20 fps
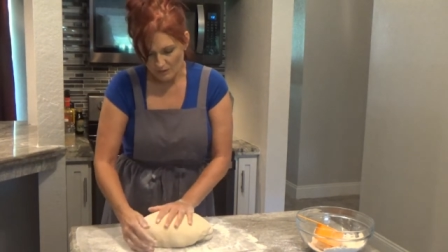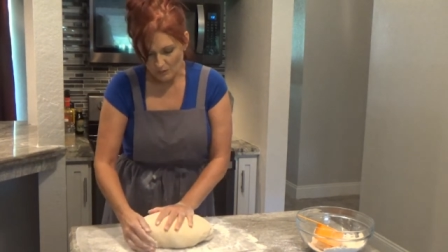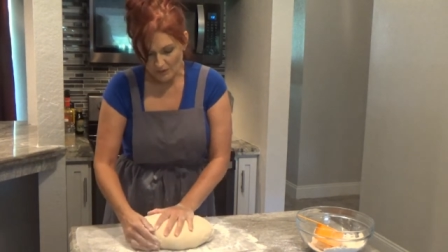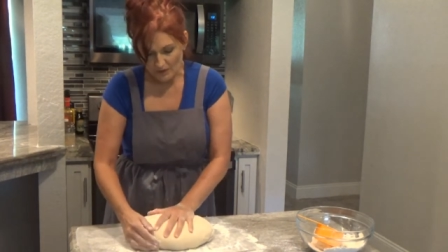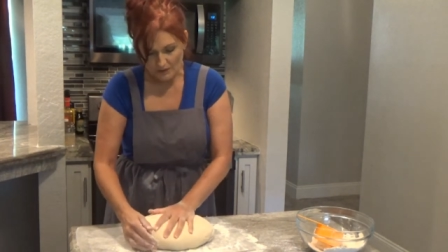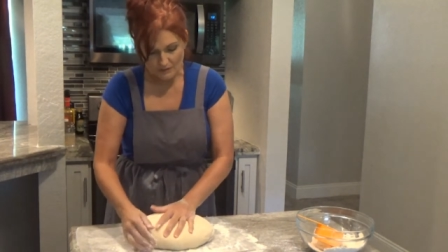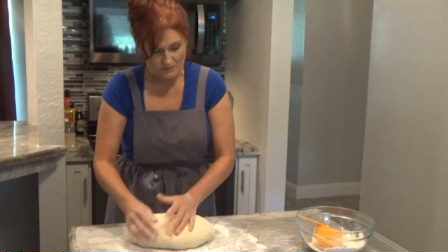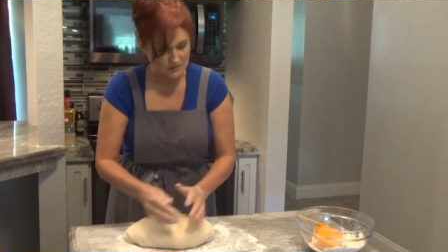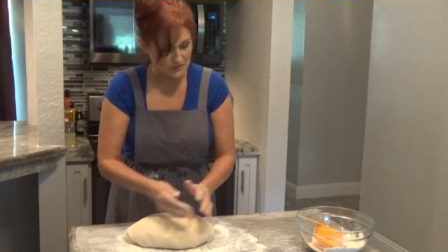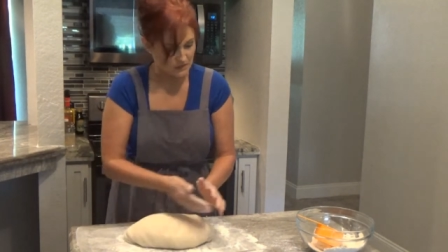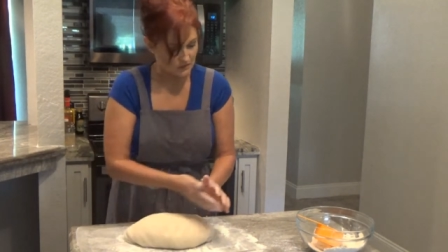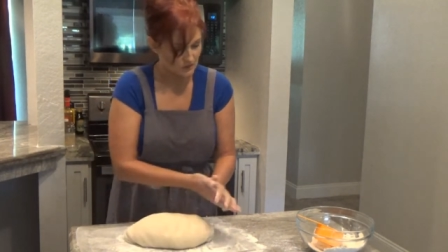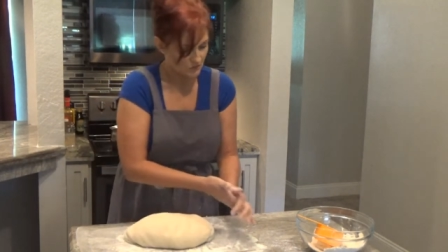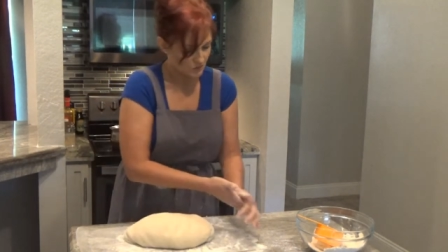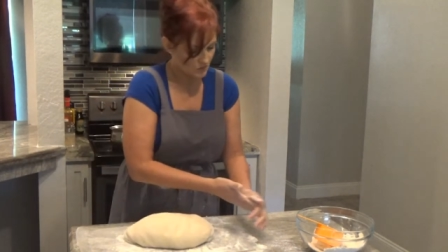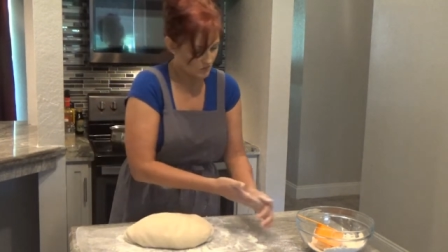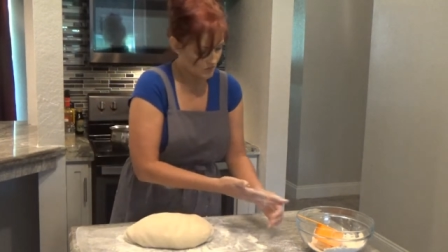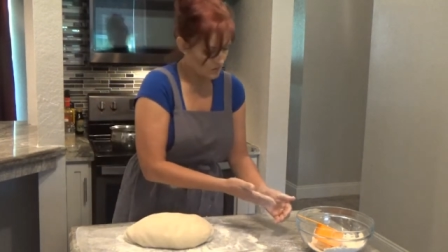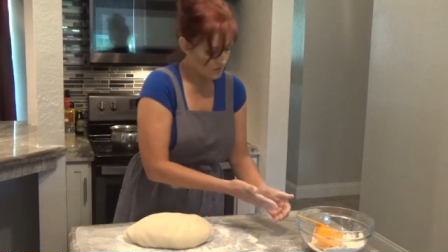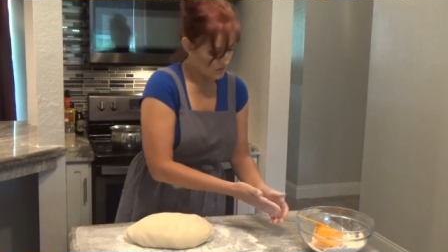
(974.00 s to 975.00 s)
when I was a little
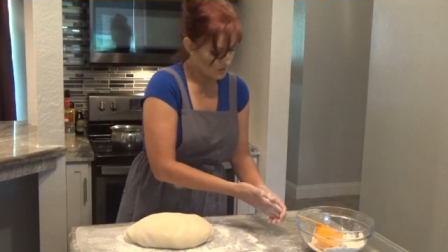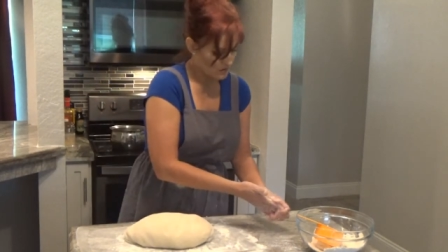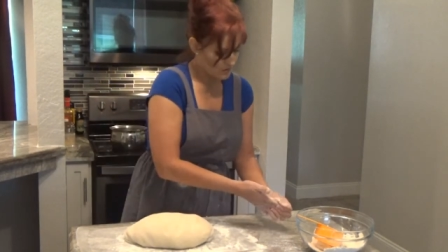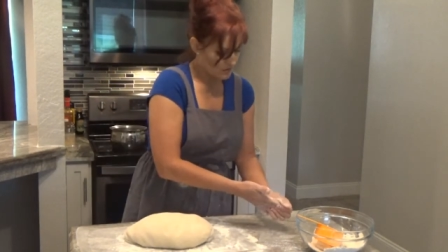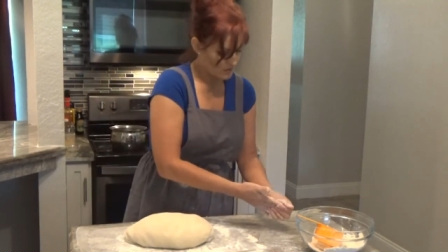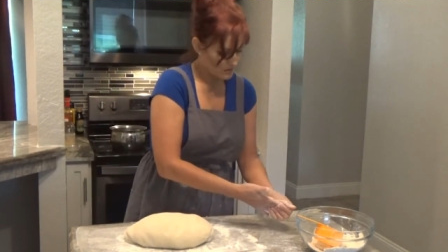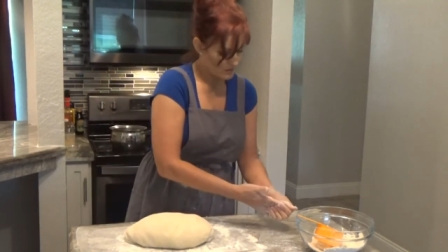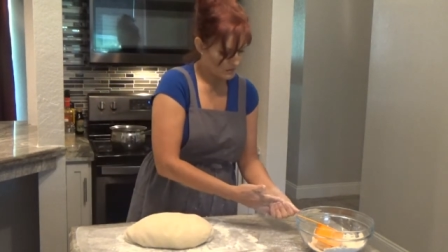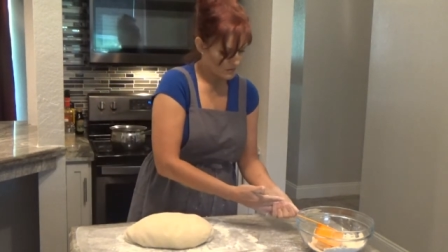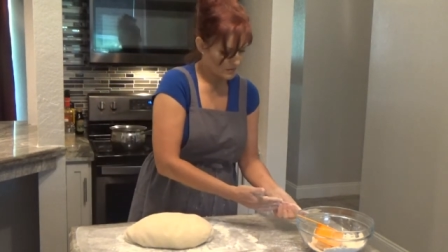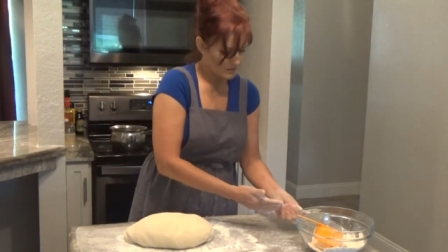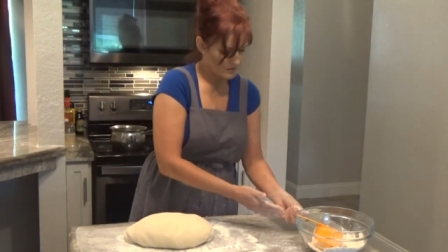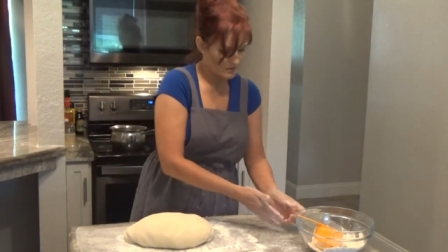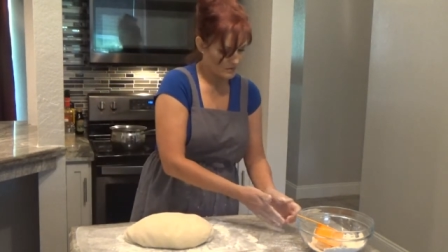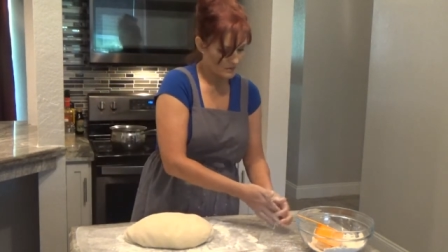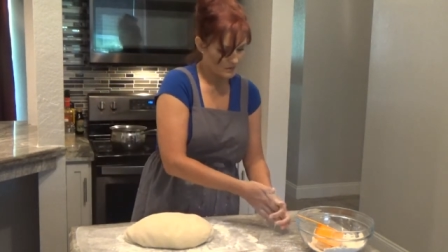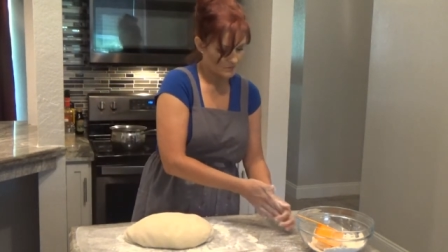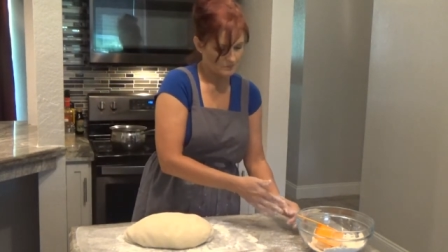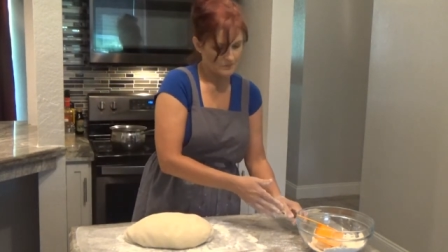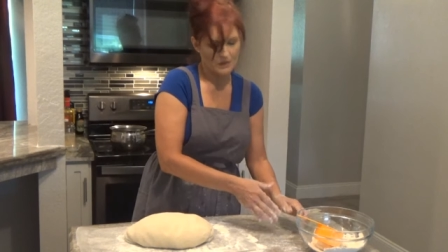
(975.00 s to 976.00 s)
girl,
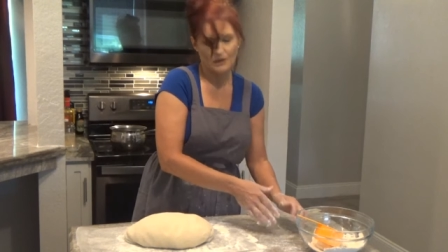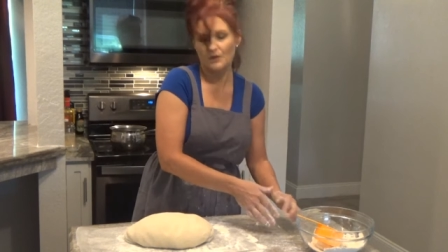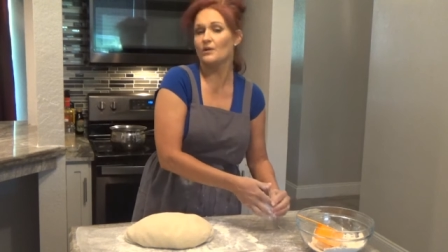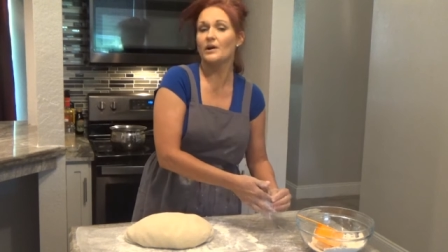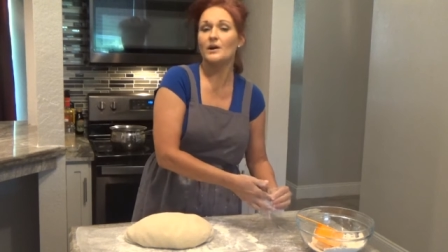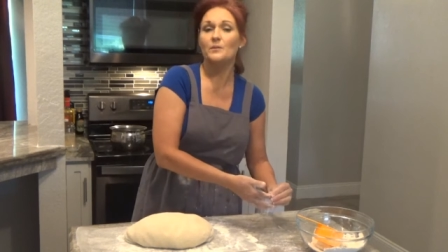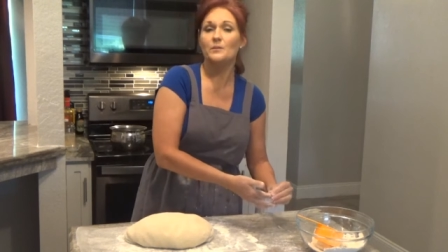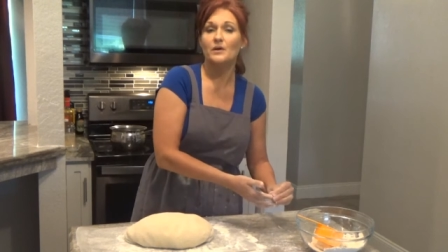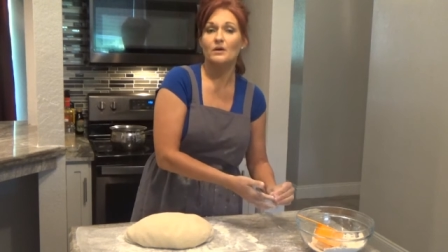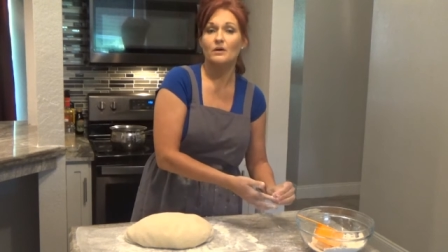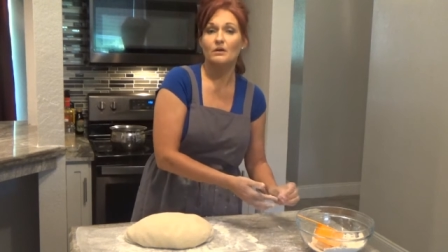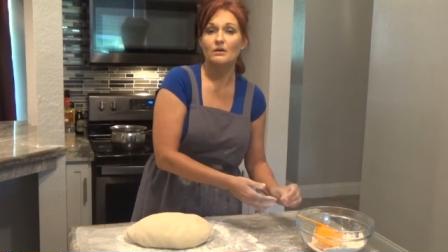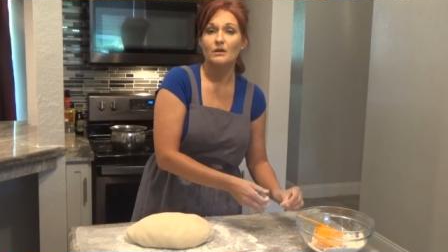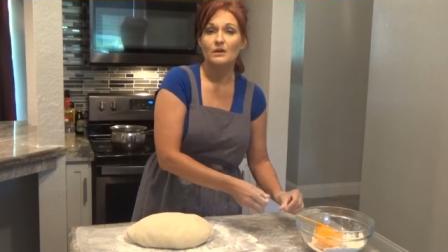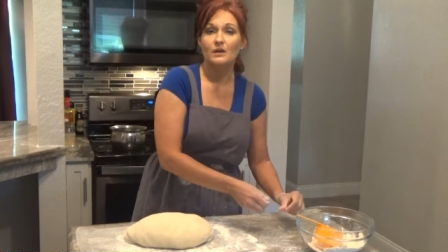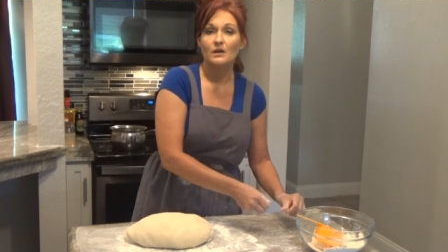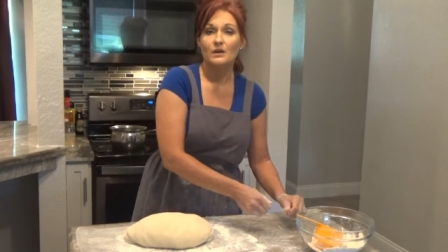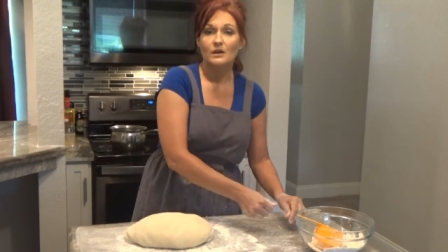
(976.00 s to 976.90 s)
my grandma